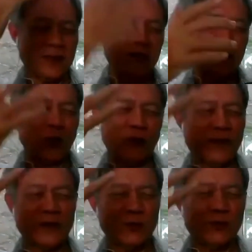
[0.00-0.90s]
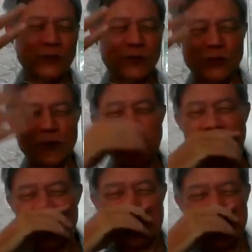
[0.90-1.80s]
Equivalent to their
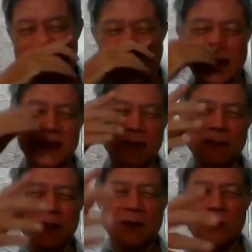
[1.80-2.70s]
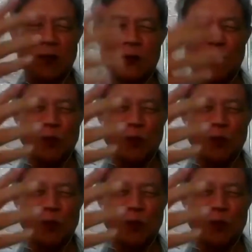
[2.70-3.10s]
system, except we